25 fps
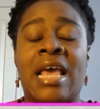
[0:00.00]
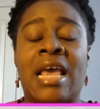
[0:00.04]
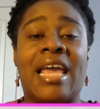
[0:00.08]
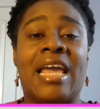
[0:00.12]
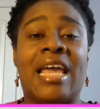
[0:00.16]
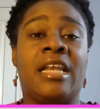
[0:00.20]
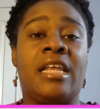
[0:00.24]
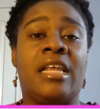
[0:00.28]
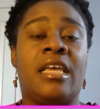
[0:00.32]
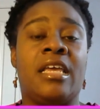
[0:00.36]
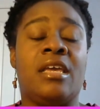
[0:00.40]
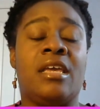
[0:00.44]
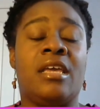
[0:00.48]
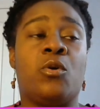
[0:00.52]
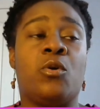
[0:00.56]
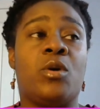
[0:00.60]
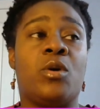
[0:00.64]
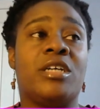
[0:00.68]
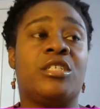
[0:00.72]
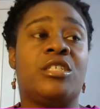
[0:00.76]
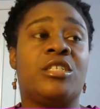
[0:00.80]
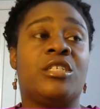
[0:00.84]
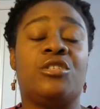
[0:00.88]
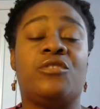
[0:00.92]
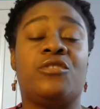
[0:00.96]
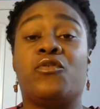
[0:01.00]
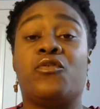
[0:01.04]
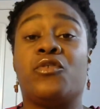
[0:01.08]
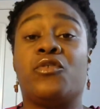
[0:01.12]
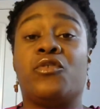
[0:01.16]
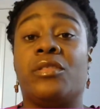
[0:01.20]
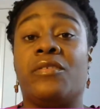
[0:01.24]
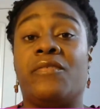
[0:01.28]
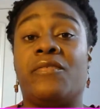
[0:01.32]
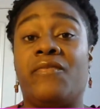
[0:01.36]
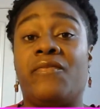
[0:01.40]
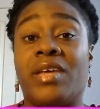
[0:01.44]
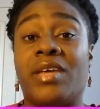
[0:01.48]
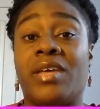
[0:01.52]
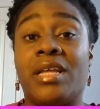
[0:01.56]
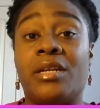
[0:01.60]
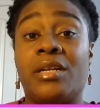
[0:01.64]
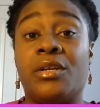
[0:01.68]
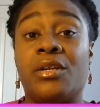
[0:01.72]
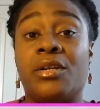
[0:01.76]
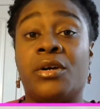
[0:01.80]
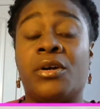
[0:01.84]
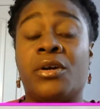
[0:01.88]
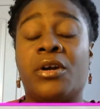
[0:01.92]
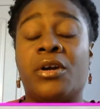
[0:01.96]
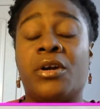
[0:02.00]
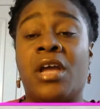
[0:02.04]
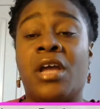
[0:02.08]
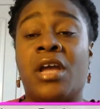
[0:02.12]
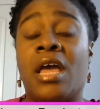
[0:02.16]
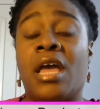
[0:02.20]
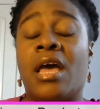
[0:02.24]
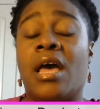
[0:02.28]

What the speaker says: any questions for the vendor,